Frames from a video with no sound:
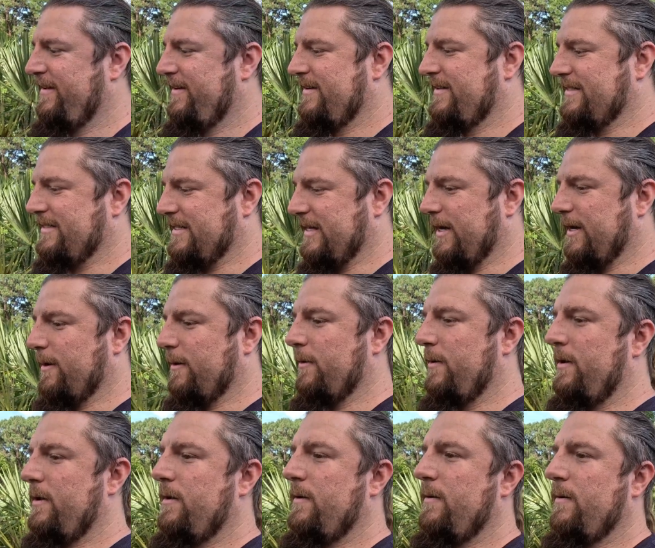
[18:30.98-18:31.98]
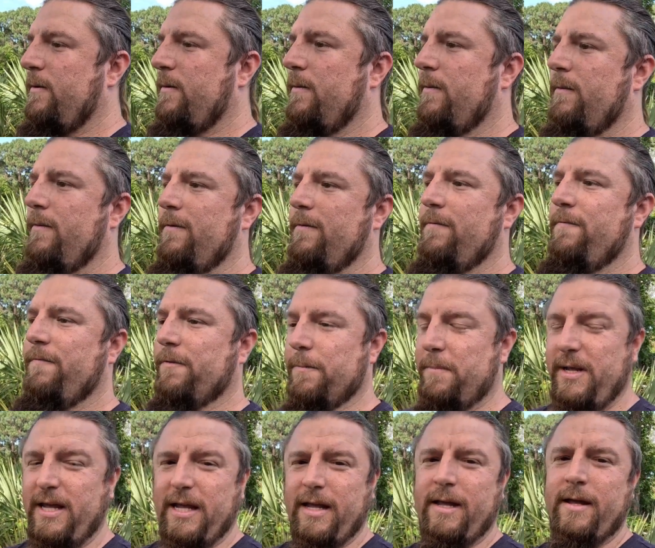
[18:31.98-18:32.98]
So for
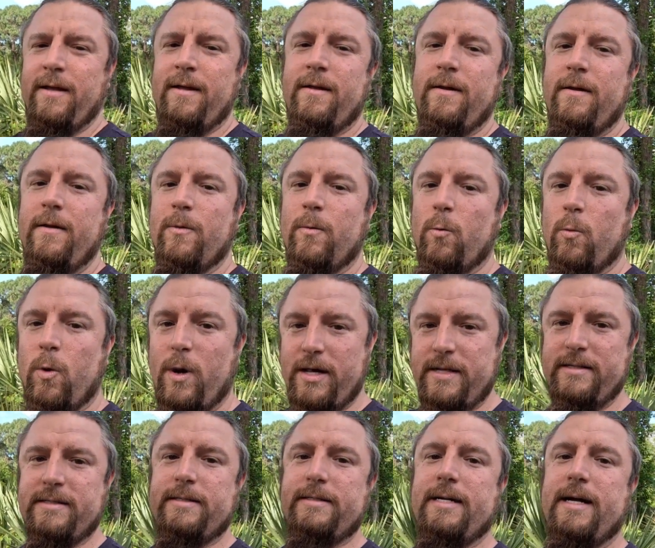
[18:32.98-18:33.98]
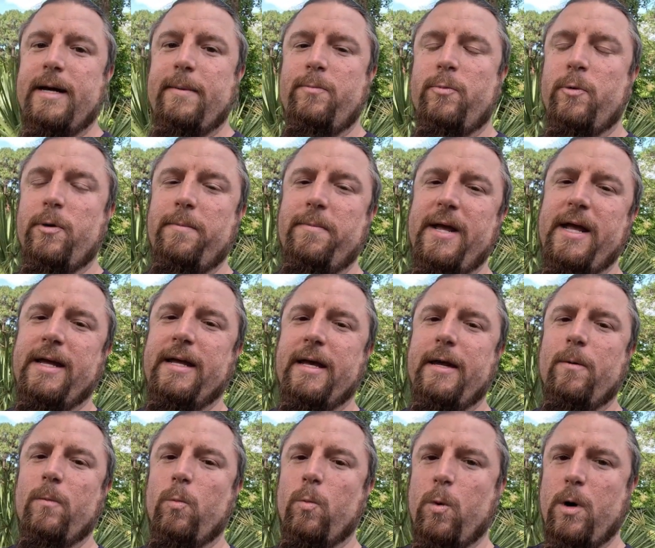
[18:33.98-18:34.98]
me, one stop would make
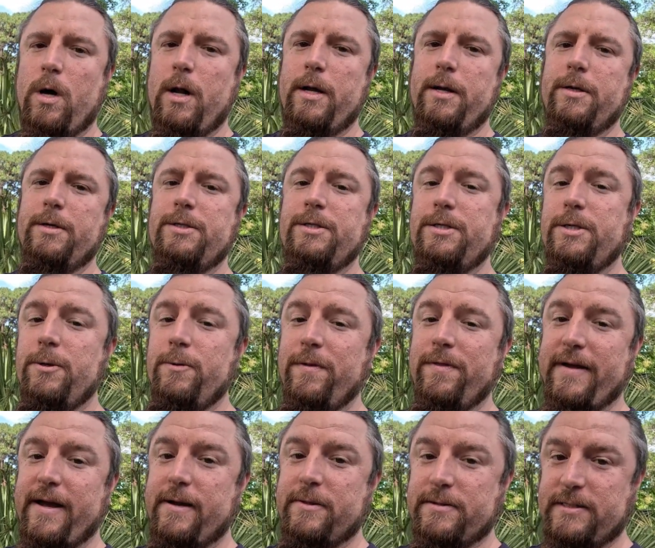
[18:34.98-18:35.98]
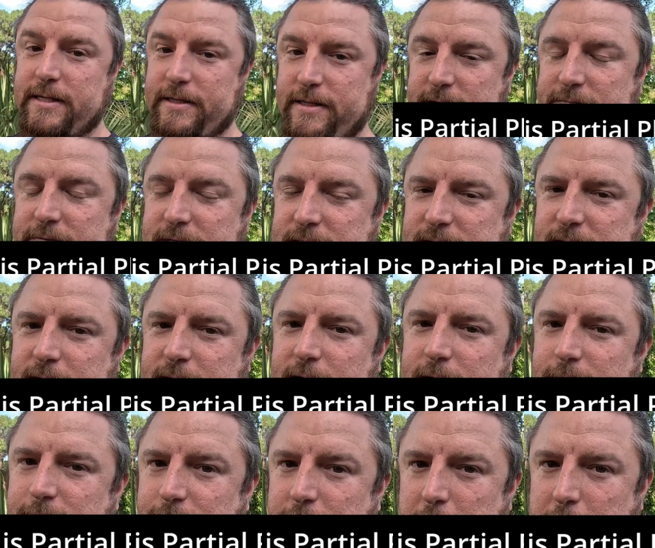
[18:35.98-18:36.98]
it 1/2000th of a
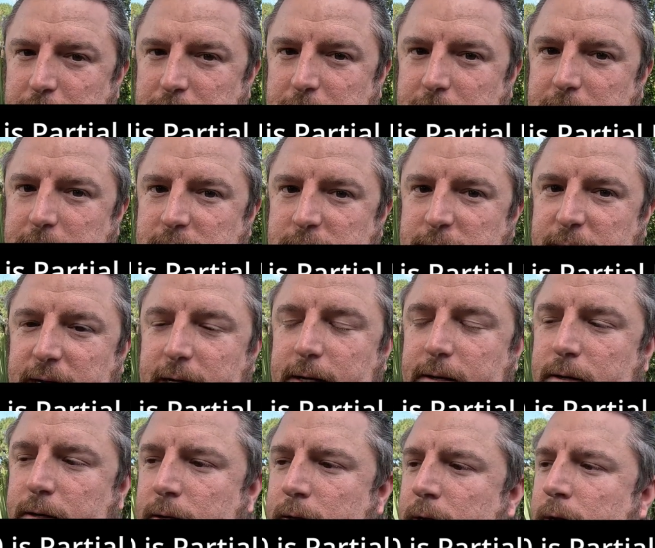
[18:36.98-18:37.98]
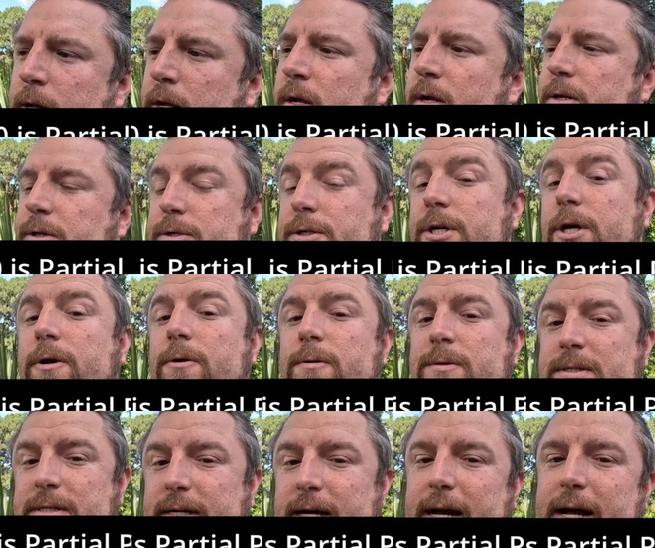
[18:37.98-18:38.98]
second for a shutter speed. 2
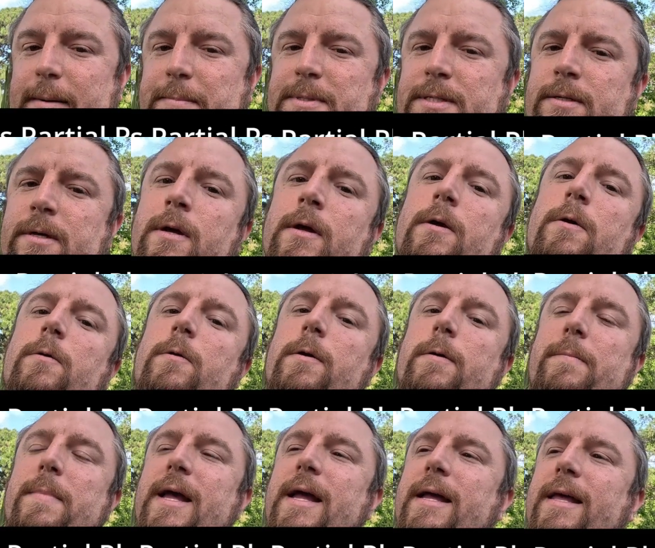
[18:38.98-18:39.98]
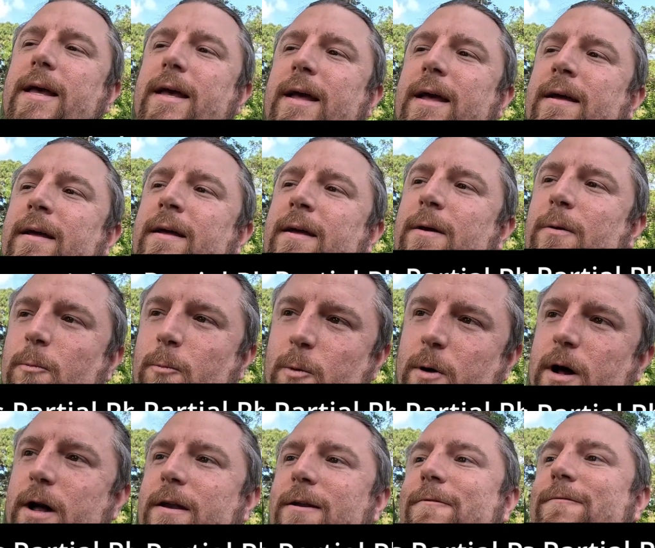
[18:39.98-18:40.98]
stops would make it
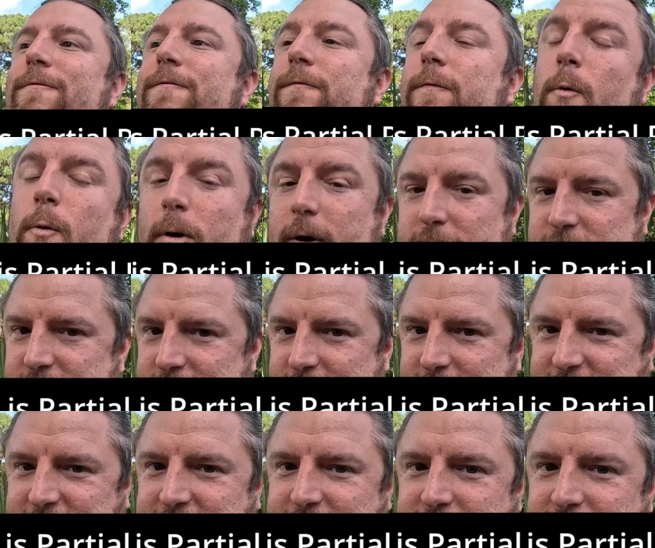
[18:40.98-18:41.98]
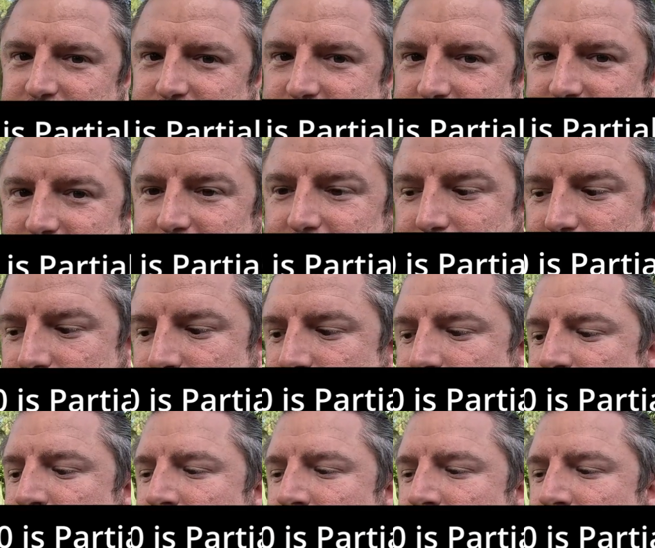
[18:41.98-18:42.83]
1/4000th of a second.